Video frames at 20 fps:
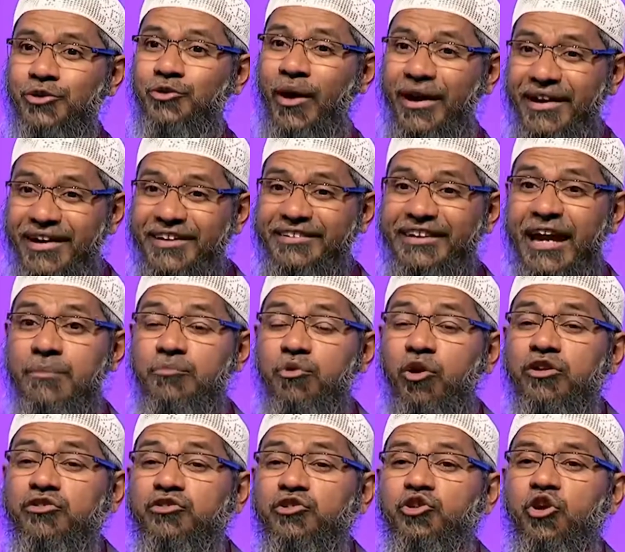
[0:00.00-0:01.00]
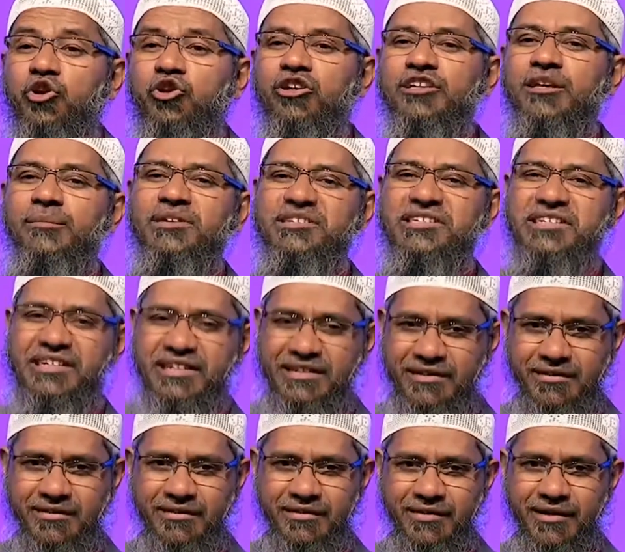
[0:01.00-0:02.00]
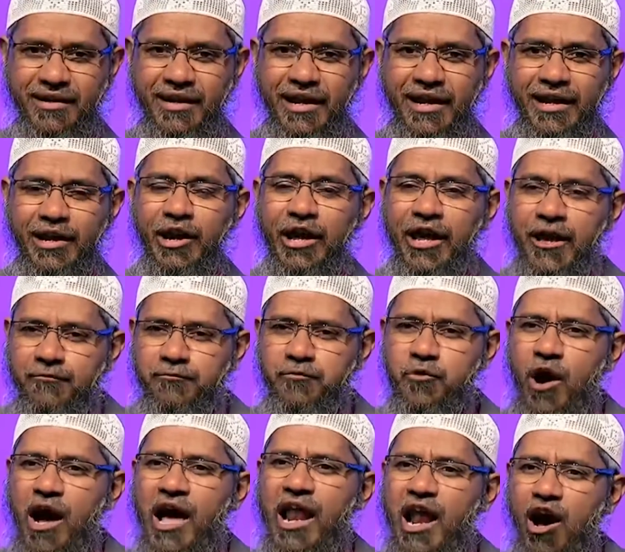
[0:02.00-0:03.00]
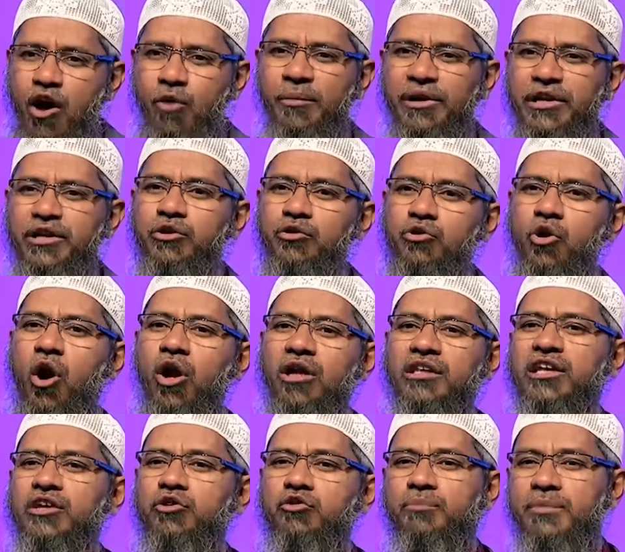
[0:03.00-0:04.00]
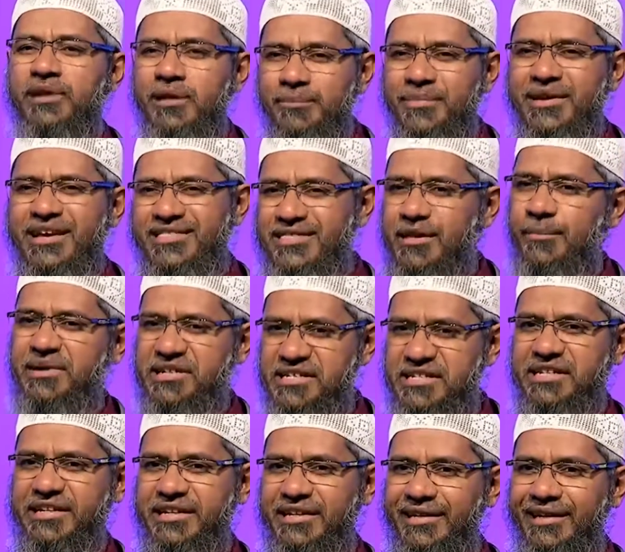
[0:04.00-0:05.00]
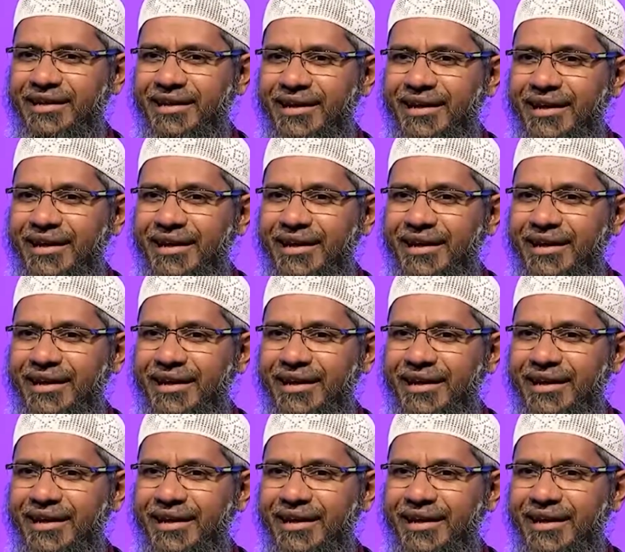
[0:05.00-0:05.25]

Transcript: To understand, because you don't know the machine. If you allow me to call the human being the machine,